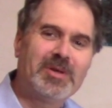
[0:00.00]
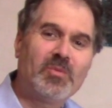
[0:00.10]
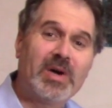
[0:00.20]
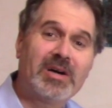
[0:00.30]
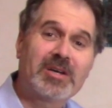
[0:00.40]
and
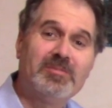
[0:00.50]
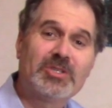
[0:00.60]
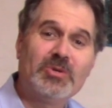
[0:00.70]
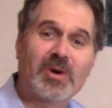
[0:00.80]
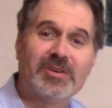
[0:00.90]
welcome
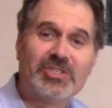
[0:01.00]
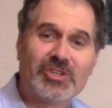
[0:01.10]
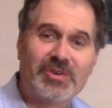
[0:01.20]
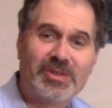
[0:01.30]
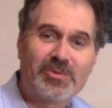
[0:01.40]
to our
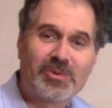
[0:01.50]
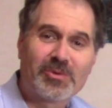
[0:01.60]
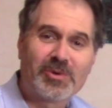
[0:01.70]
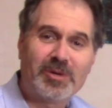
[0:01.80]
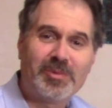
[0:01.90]
journey through the
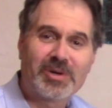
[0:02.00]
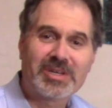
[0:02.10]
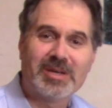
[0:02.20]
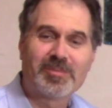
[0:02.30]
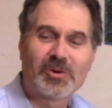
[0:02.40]
real
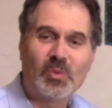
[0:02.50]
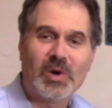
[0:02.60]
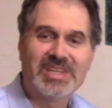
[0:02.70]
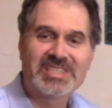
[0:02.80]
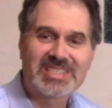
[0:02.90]
book number
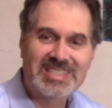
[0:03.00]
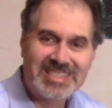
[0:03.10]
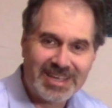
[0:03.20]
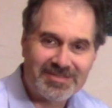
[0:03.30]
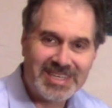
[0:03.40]
one
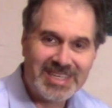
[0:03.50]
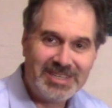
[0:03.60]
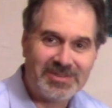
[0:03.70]
seventy,